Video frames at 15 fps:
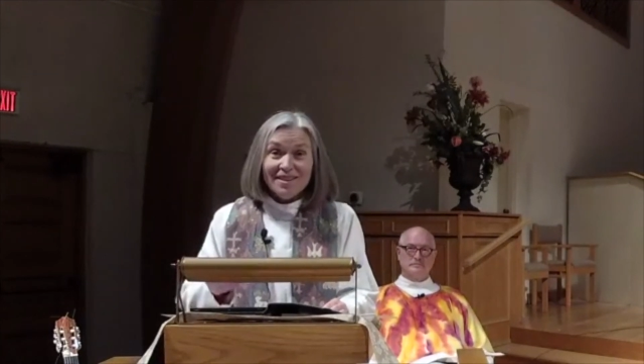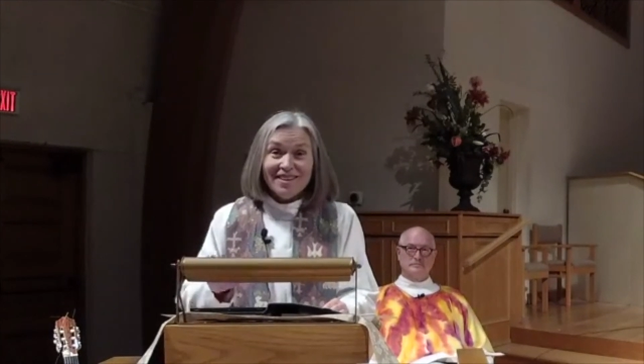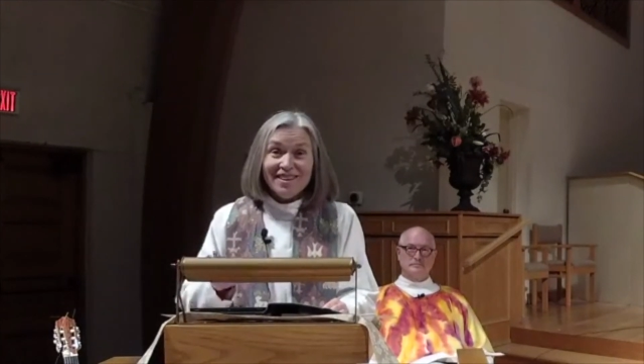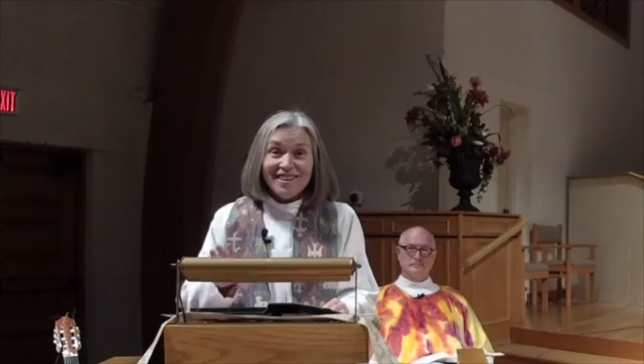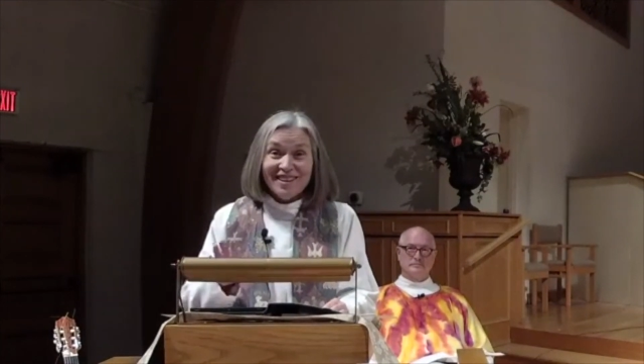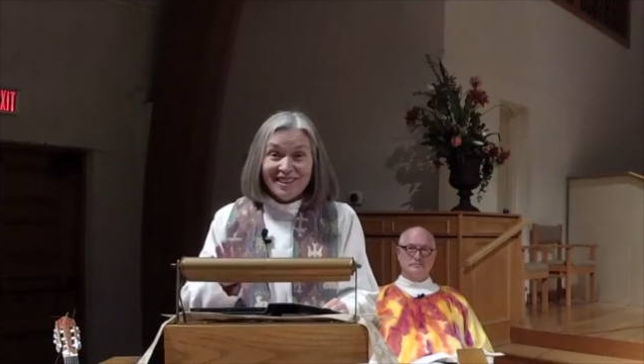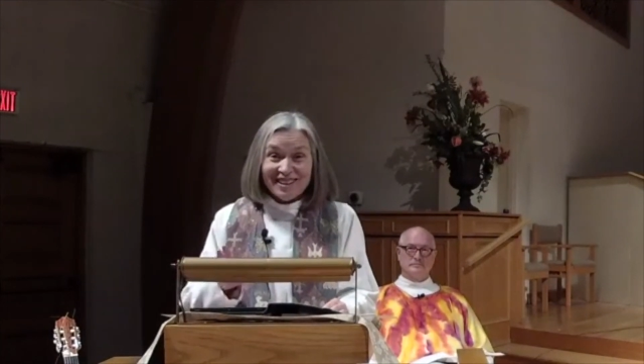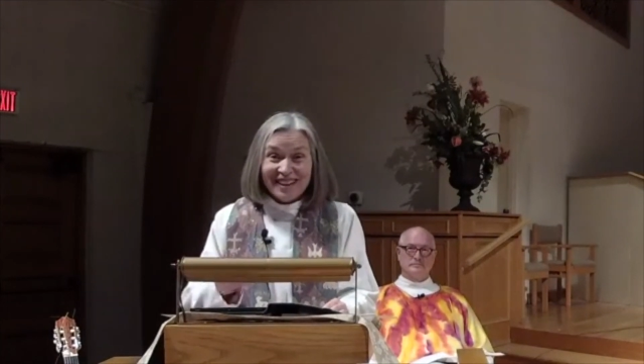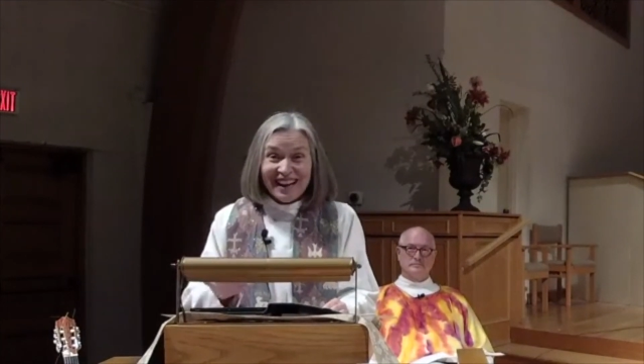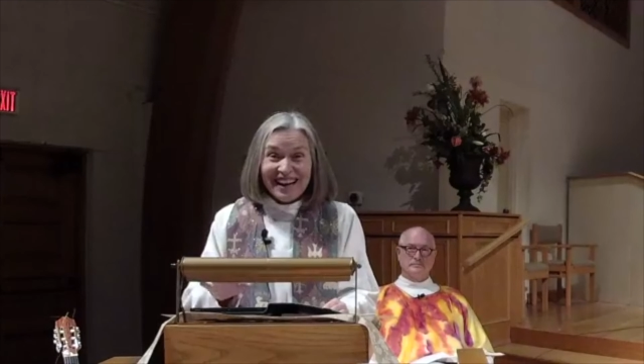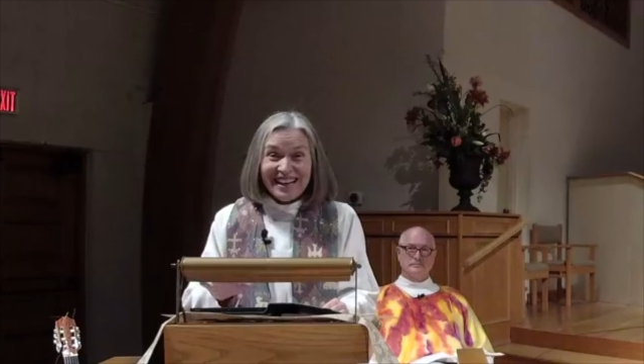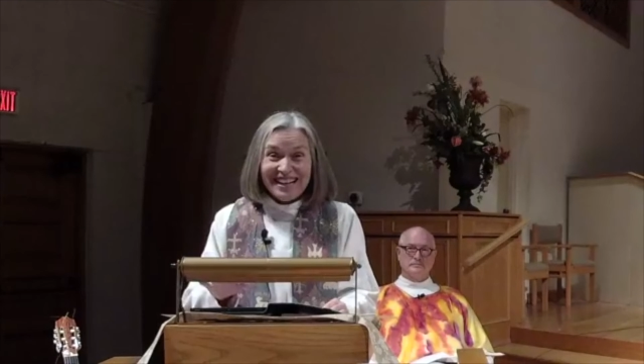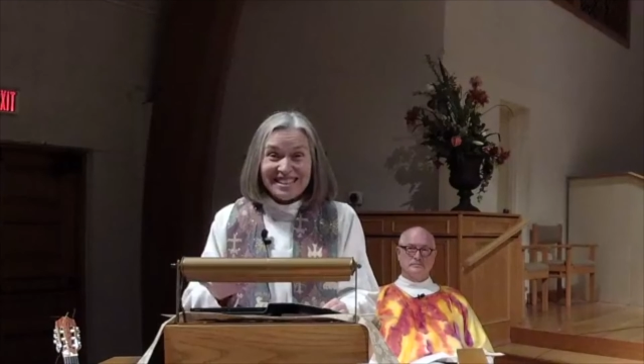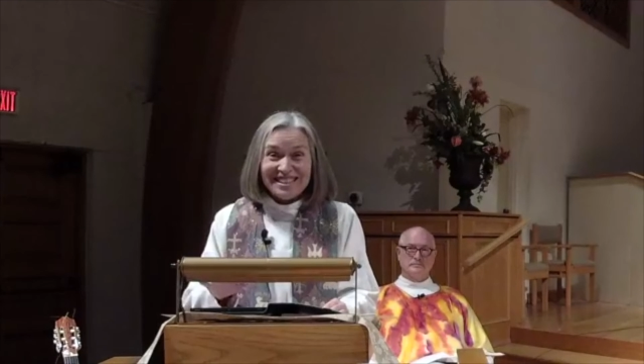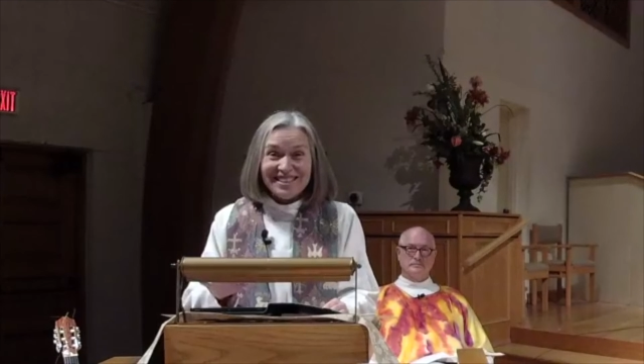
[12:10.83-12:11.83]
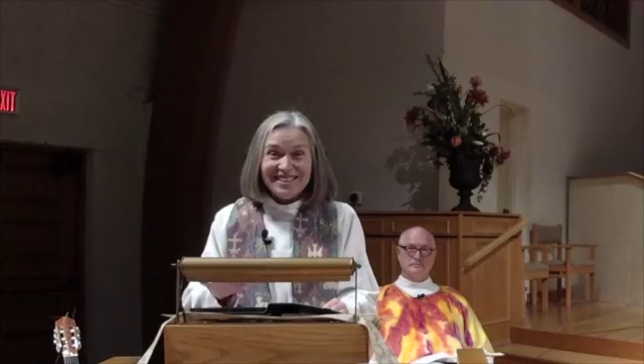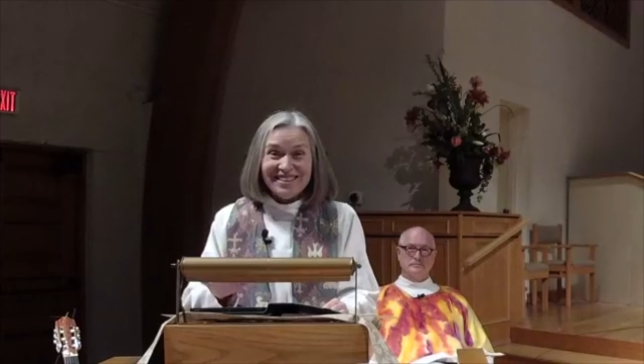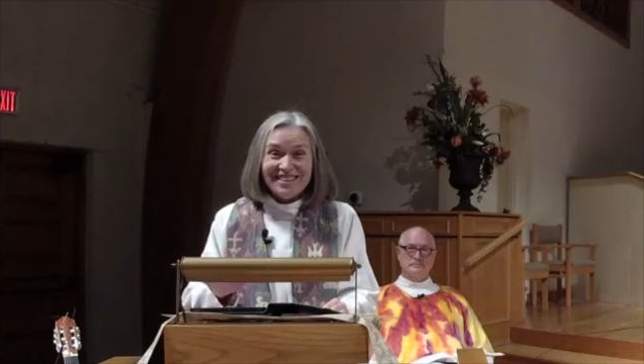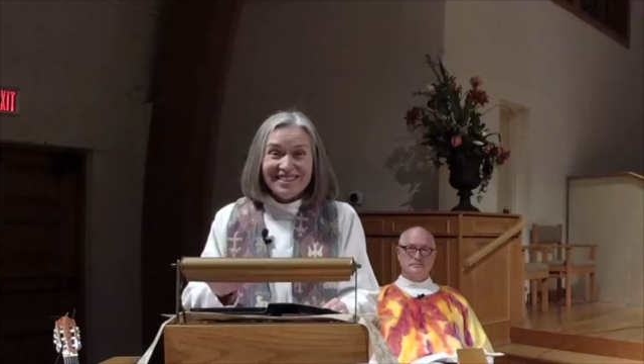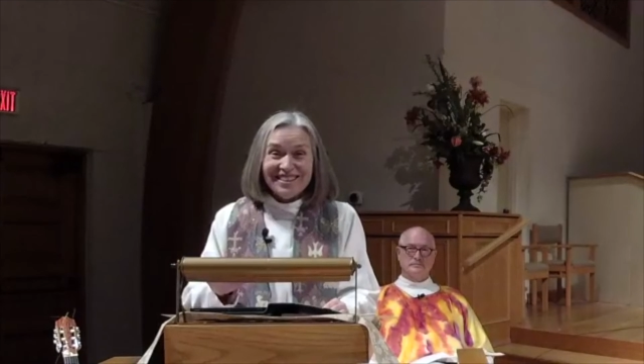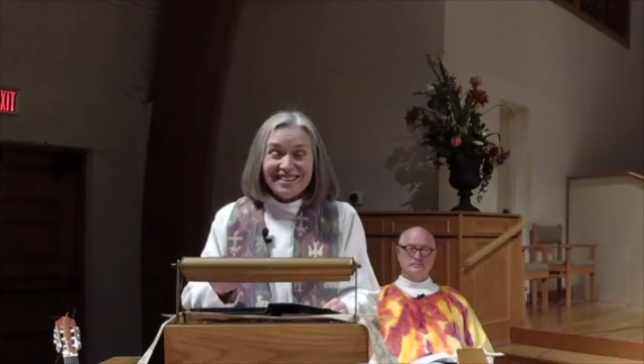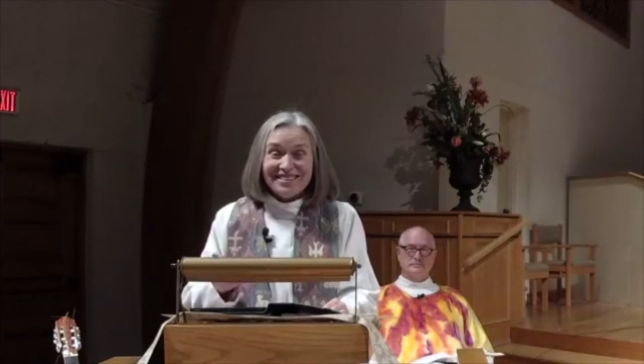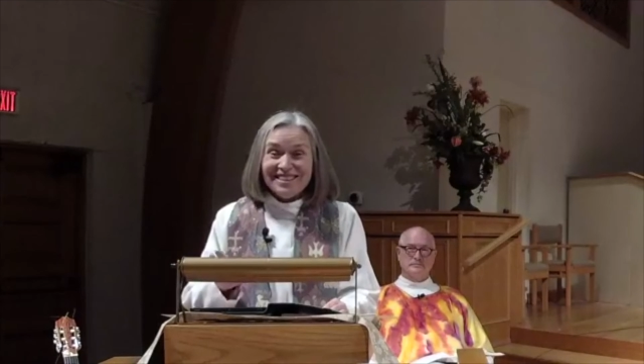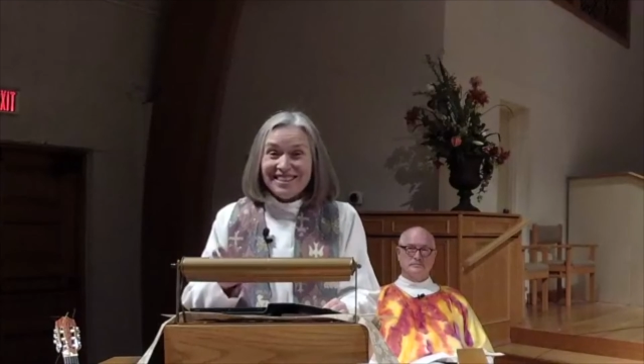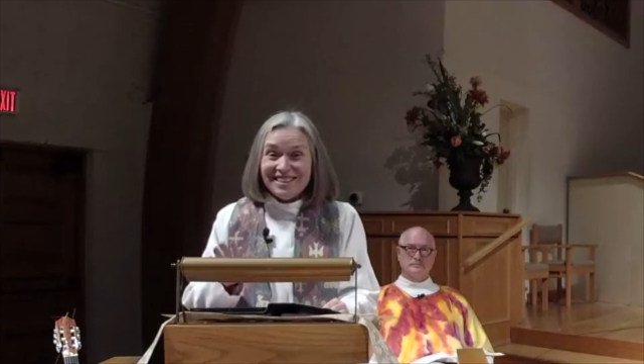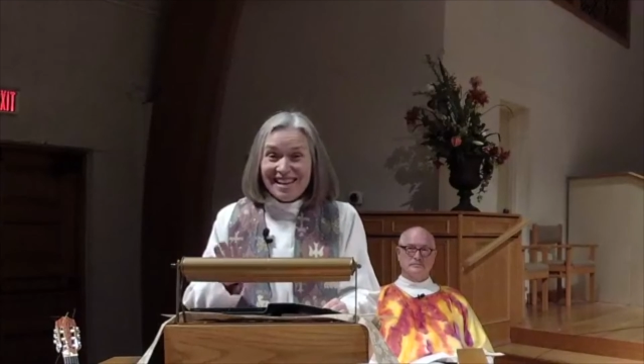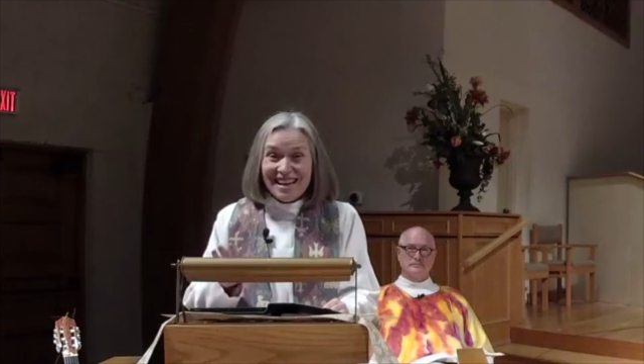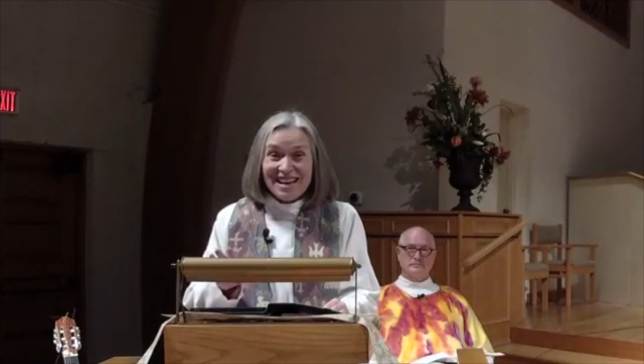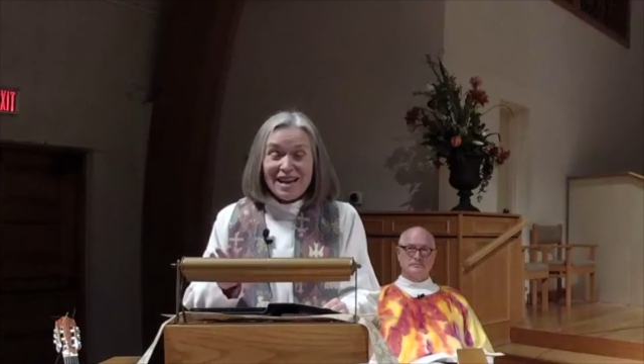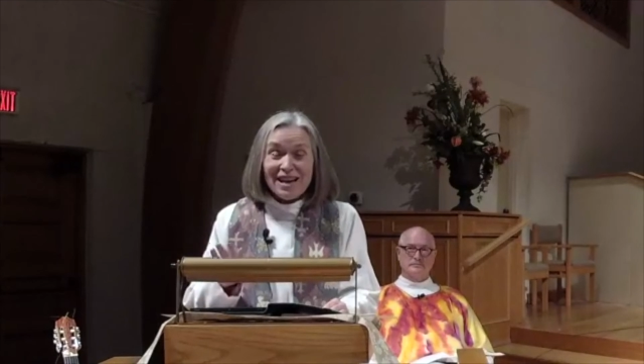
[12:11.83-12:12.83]
the light that
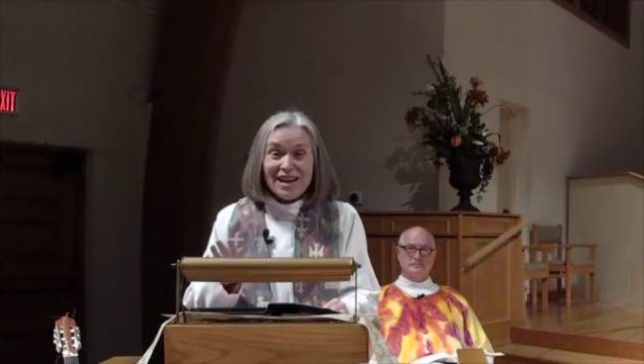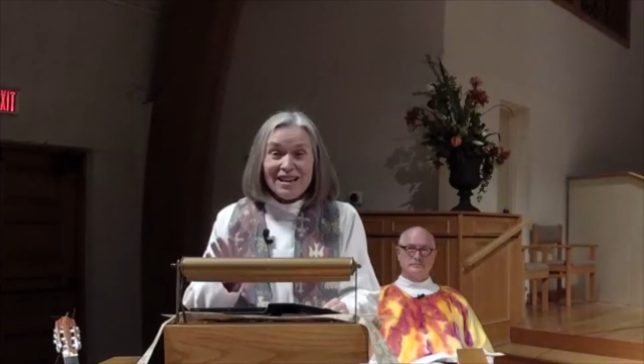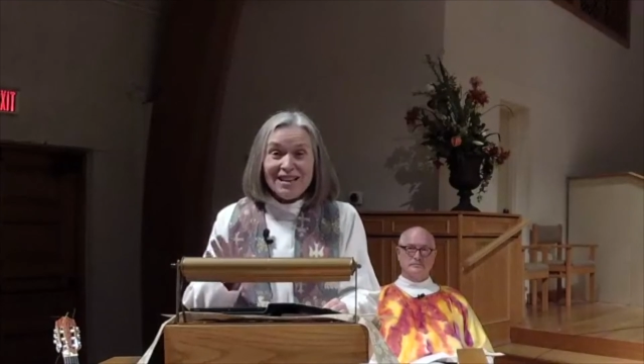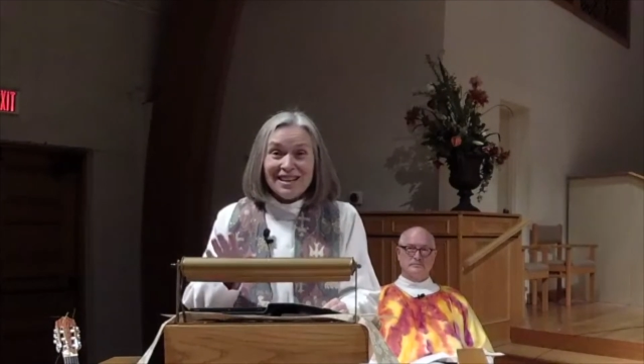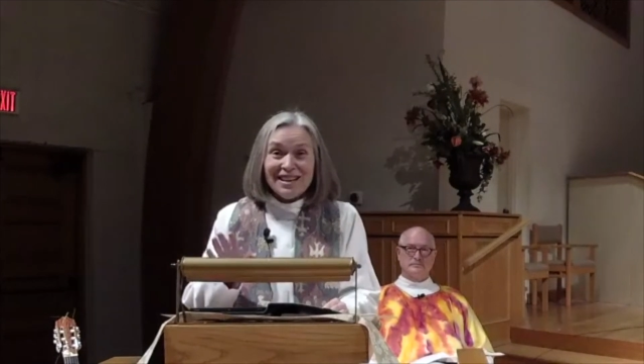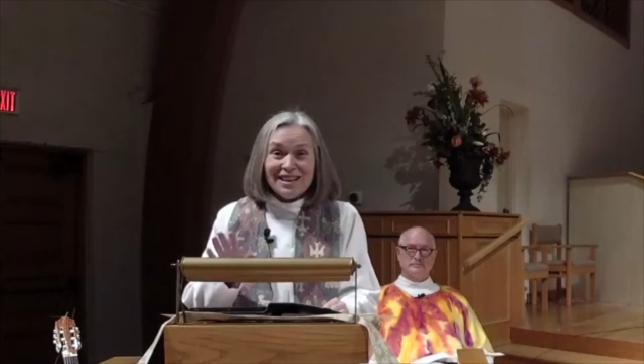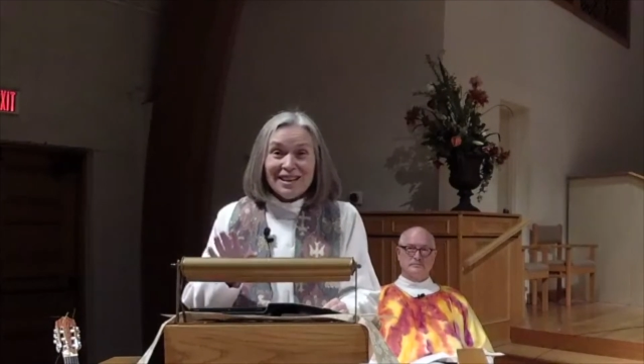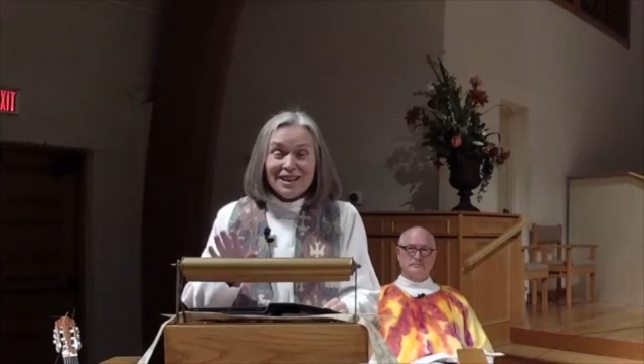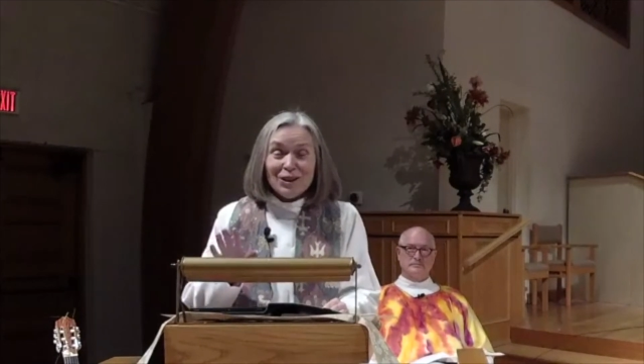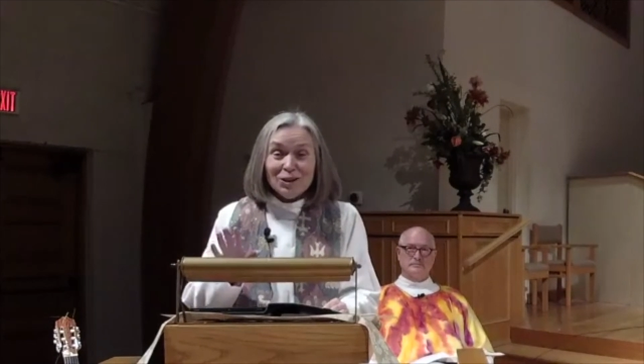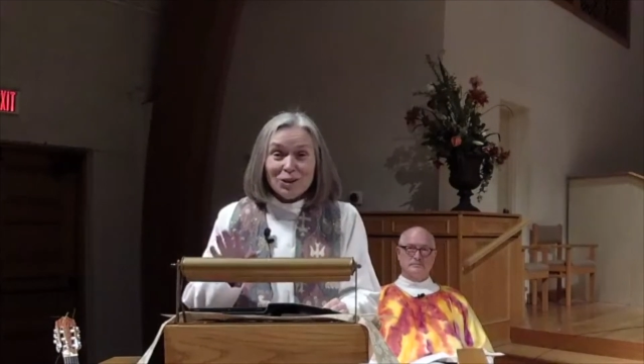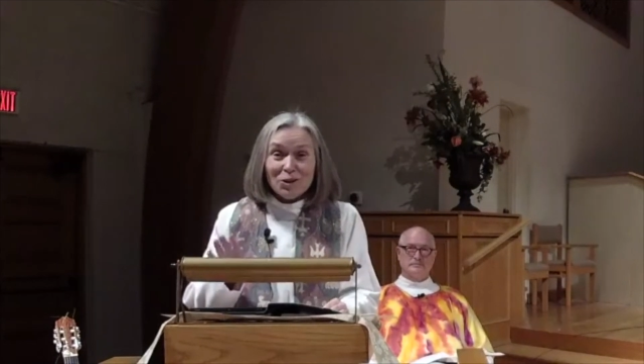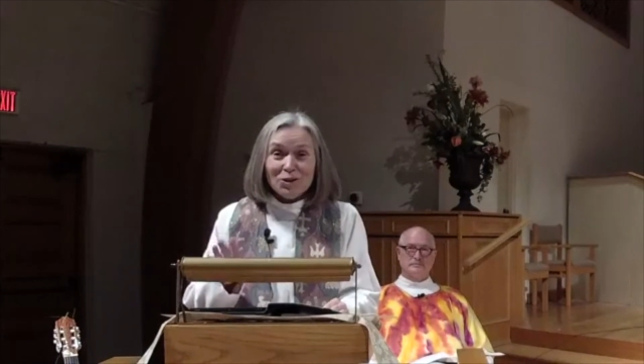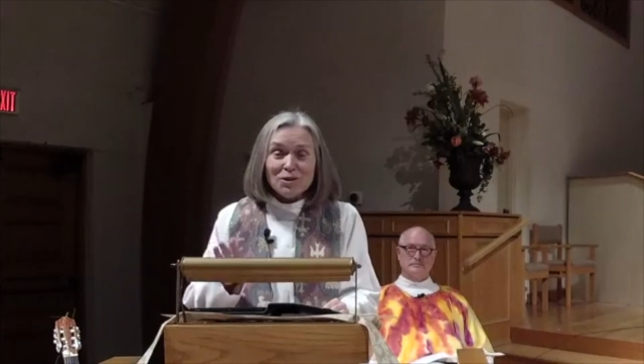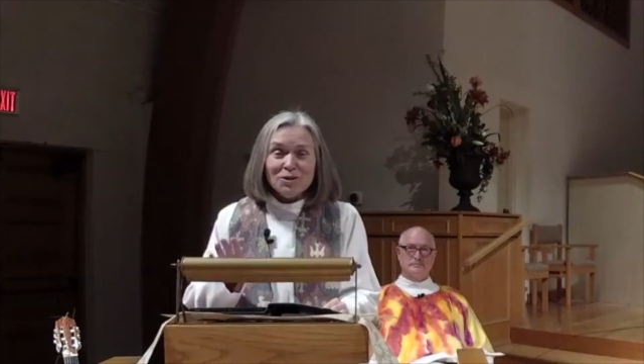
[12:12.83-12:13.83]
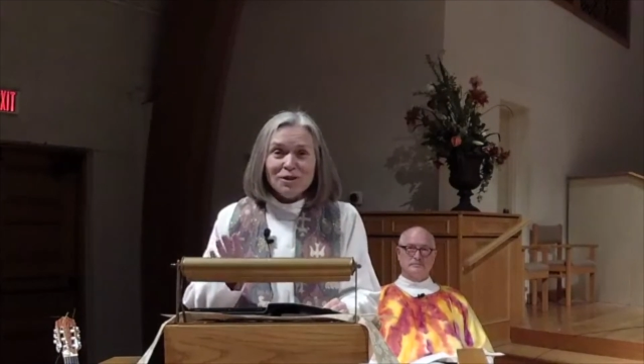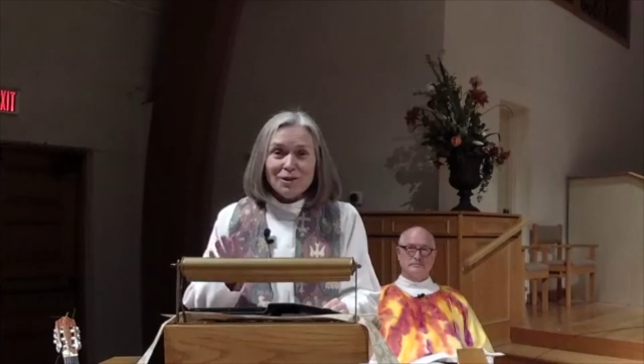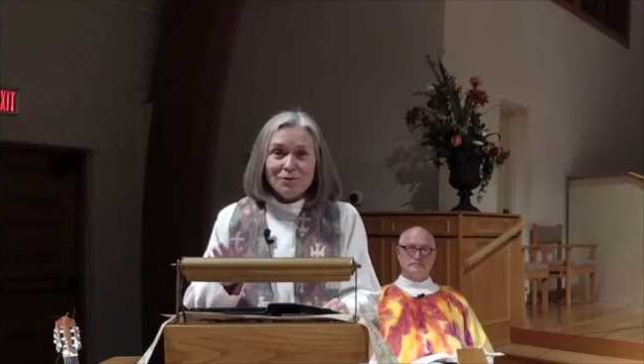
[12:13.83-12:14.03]
they had learned and